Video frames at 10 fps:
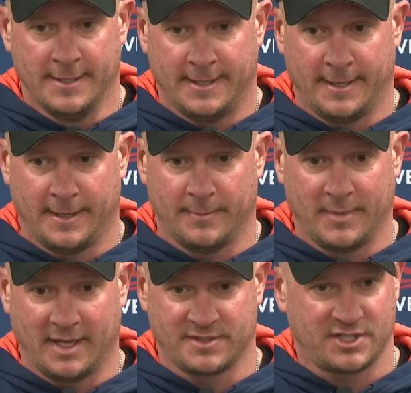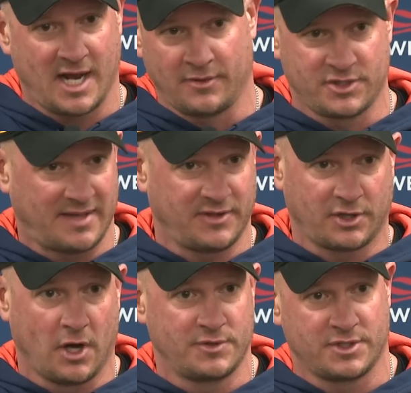It's a challenge. I think
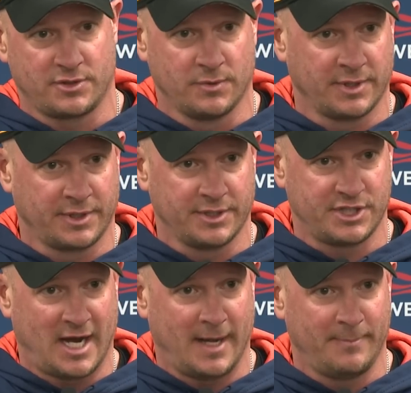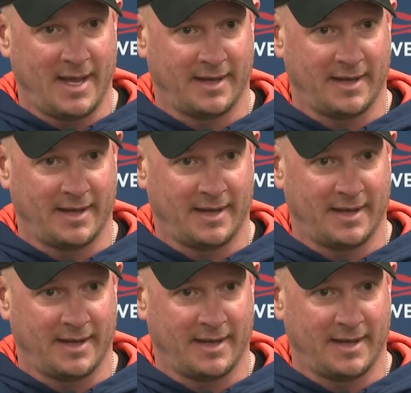the coaches are doing a good job